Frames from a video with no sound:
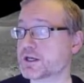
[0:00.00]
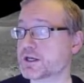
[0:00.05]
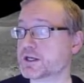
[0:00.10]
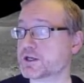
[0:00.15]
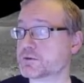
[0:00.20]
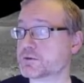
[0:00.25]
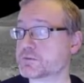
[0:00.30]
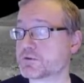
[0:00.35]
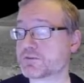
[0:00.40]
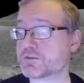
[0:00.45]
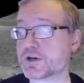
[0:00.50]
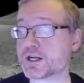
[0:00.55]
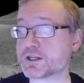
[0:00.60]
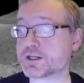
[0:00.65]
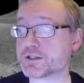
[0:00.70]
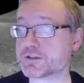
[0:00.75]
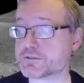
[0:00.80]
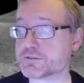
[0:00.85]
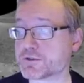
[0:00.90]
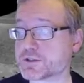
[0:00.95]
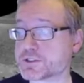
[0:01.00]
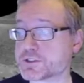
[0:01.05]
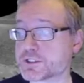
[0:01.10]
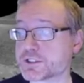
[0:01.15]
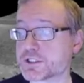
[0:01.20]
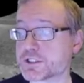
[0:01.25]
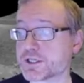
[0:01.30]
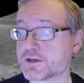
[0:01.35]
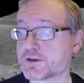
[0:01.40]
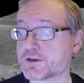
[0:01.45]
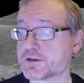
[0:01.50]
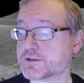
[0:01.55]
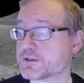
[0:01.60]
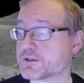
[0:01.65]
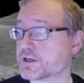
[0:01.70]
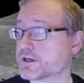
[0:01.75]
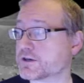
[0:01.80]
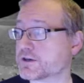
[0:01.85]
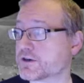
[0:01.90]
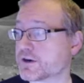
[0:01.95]
provide a convergence layer
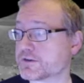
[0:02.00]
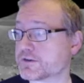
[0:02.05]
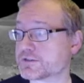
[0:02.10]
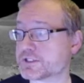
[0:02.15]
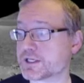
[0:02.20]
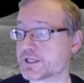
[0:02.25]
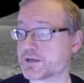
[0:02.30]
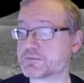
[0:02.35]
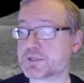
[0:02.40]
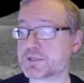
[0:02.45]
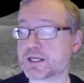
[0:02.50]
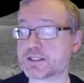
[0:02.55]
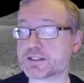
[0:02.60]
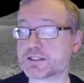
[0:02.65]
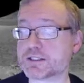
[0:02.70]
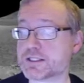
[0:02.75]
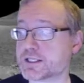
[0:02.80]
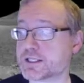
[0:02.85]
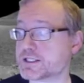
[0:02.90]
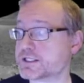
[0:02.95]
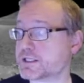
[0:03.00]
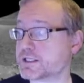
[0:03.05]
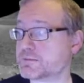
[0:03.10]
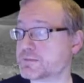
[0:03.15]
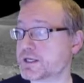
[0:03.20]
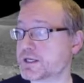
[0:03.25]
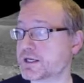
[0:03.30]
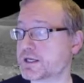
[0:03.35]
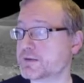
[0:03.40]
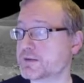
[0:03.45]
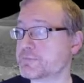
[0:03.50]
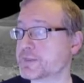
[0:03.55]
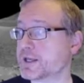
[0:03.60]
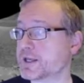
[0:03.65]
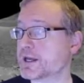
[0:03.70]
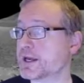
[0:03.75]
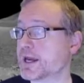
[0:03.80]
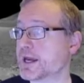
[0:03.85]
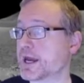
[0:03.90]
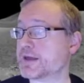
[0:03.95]
RFC update to TCP.
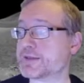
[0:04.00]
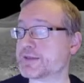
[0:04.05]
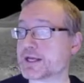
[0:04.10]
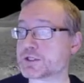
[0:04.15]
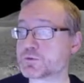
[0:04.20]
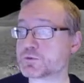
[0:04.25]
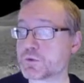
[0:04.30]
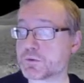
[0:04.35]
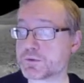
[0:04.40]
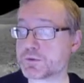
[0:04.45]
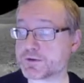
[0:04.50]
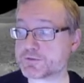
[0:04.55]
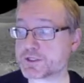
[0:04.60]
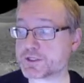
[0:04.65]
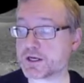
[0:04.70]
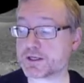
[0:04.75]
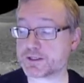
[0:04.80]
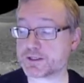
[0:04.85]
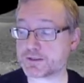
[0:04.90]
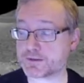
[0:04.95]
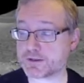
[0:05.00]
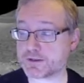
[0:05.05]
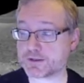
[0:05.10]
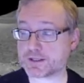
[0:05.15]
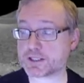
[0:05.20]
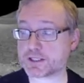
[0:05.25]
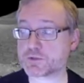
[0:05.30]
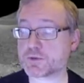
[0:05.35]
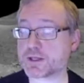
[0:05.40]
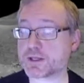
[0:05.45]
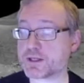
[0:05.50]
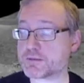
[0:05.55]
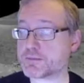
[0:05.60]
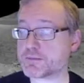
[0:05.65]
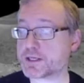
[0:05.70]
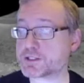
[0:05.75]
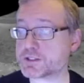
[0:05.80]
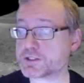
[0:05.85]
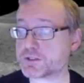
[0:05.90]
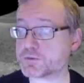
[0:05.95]
And that's what we've done. And that's why they
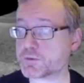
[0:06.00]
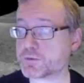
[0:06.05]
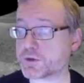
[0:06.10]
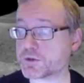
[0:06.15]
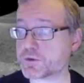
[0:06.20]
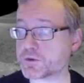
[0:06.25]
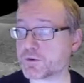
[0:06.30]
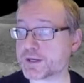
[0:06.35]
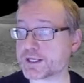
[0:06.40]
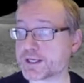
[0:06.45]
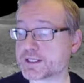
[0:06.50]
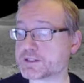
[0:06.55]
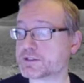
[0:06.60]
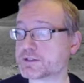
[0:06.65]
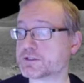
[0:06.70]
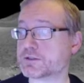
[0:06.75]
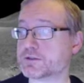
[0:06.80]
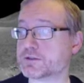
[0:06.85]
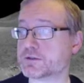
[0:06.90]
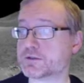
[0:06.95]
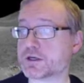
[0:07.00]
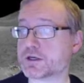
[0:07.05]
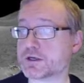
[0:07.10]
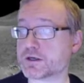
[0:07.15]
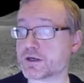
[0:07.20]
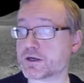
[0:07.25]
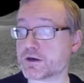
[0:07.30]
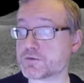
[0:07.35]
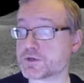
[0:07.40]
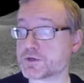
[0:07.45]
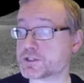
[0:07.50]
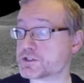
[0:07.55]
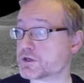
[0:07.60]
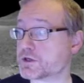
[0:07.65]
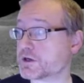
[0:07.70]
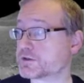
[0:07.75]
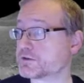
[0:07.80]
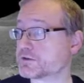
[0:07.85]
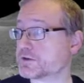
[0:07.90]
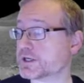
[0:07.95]
mentioned we're going into our
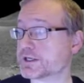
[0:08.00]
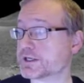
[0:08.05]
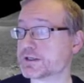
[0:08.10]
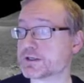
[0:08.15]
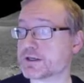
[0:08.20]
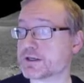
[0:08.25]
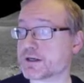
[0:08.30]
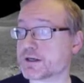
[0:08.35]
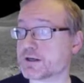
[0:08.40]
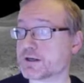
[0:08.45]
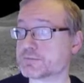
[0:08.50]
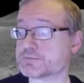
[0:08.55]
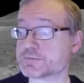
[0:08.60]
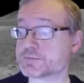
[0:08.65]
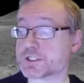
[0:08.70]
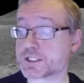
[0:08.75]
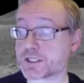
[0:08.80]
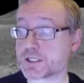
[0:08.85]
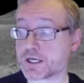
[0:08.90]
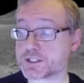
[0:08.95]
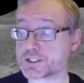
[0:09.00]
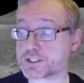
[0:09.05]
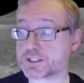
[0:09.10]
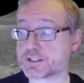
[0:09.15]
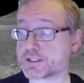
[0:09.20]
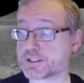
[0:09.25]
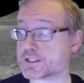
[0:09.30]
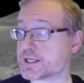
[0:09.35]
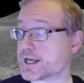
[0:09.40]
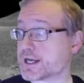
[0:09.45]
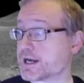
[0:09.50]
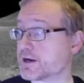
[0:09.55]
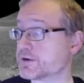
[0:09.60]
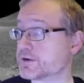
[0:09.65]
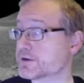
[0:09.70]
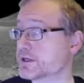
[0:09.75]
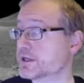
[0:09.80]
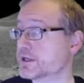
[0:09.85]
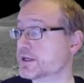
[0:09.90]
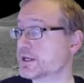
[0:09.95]
rechartering discussions
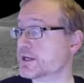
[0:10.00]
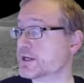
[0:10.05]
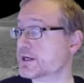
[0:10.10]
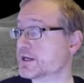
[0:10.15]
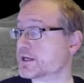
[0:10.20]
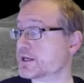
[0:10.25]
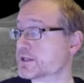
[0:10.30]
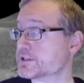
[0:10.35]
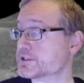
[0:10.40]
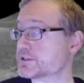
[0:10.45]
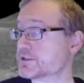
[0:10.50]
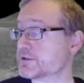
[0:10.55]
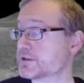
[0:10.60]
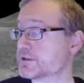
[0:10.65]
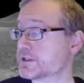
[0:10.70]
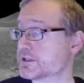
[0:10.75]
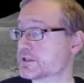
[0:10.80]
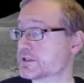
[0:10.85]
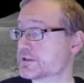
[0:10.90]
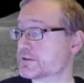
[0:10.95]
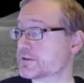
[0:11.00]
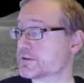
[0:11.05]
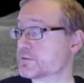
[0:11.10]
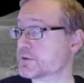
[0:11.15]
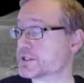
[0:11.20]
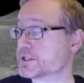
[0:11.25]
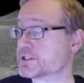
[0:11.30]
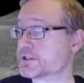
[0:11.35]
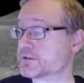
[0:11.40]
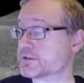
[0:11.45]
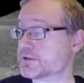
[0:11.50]
now. So the ones that are in